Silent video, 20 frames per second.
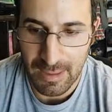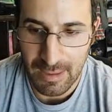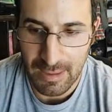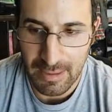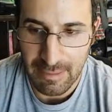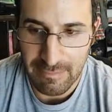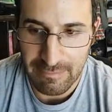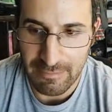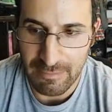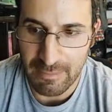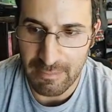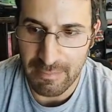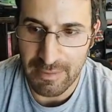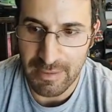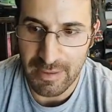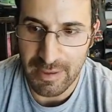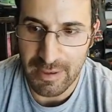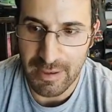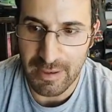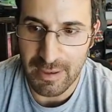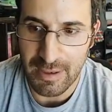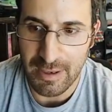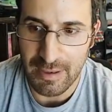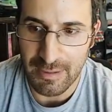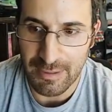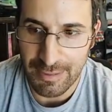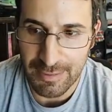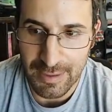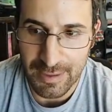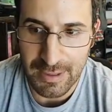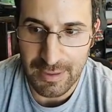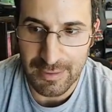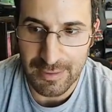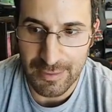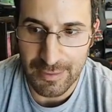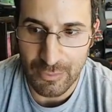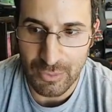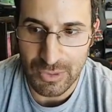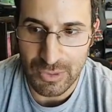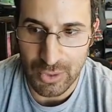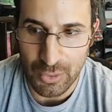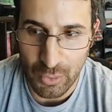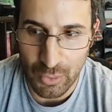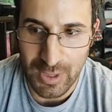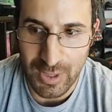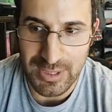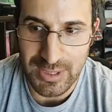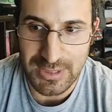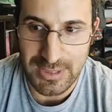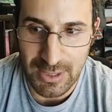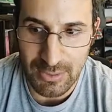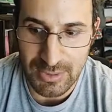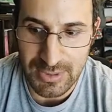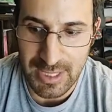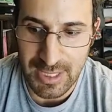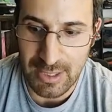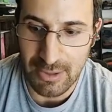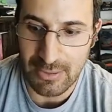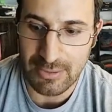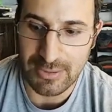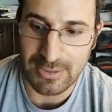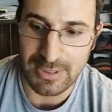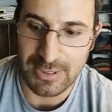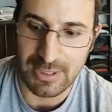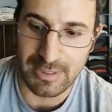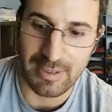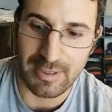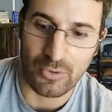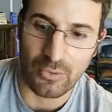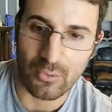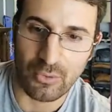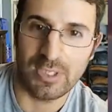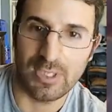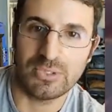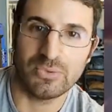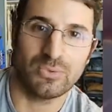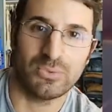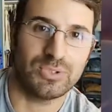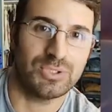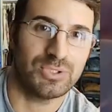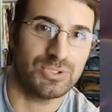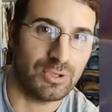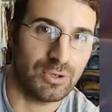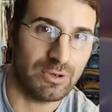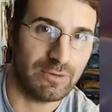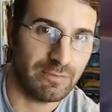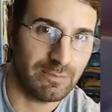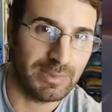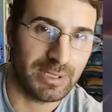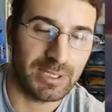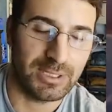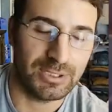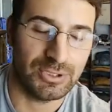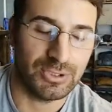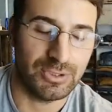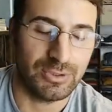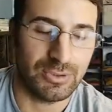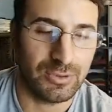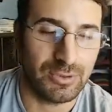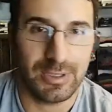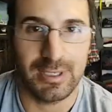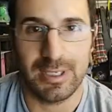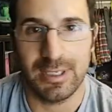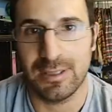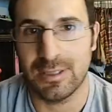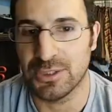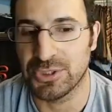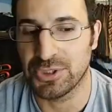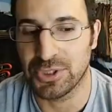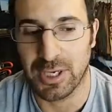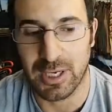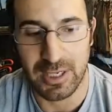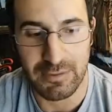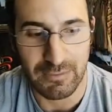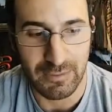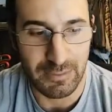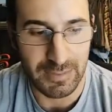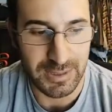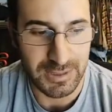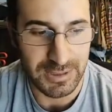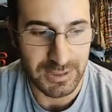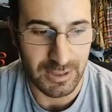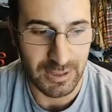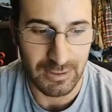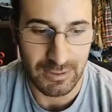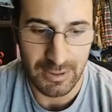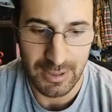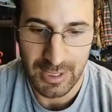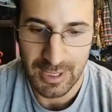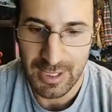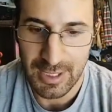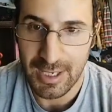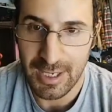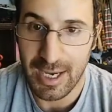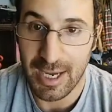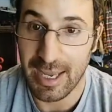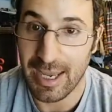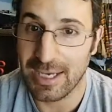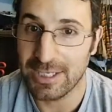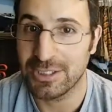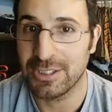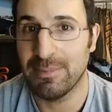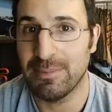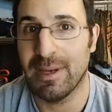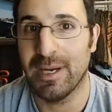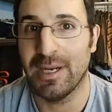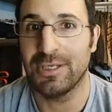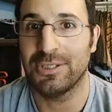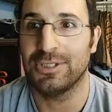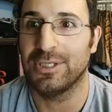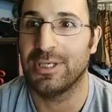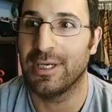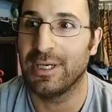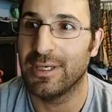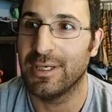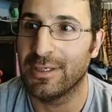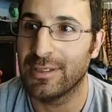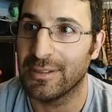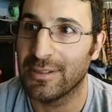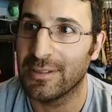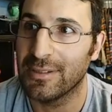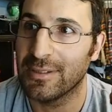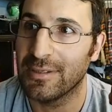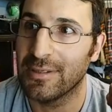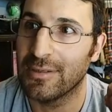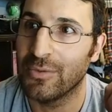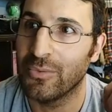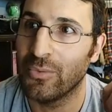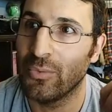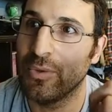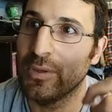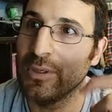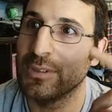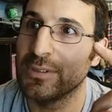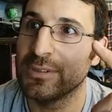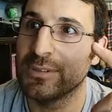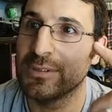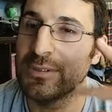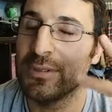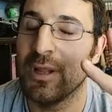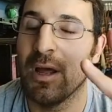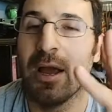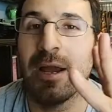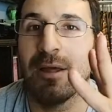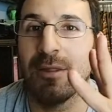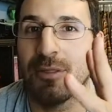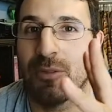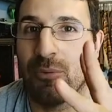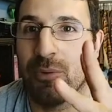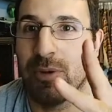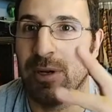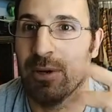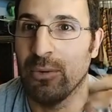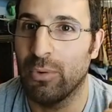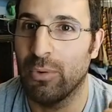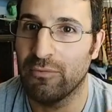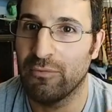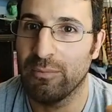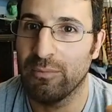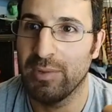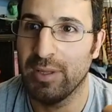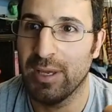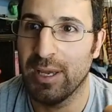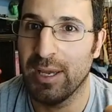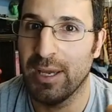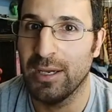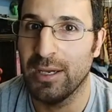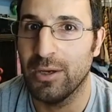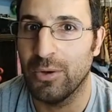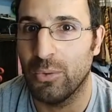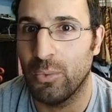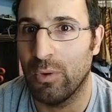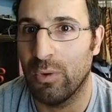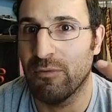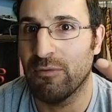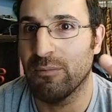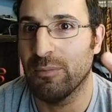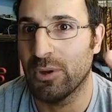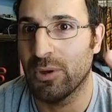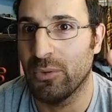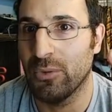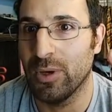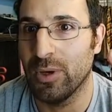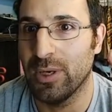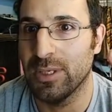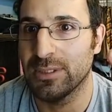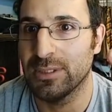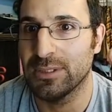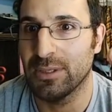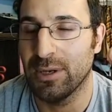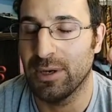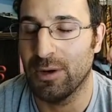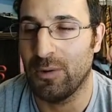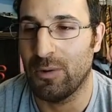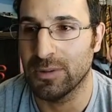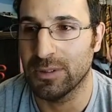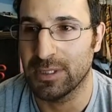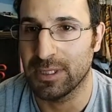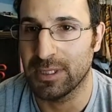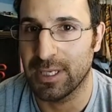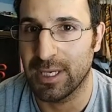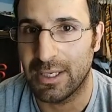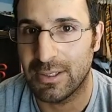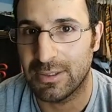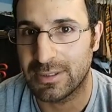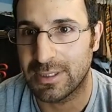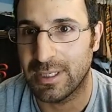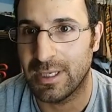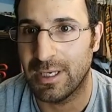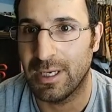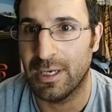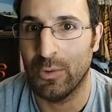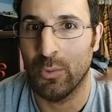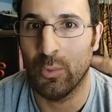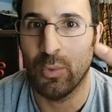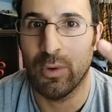from there, I think there was a quest that was out, and then the quest was nerfed because you couldn't get the shiny from it. So I actually managed to get one. I got three: one from the egg, one from the quest on an alt account, and one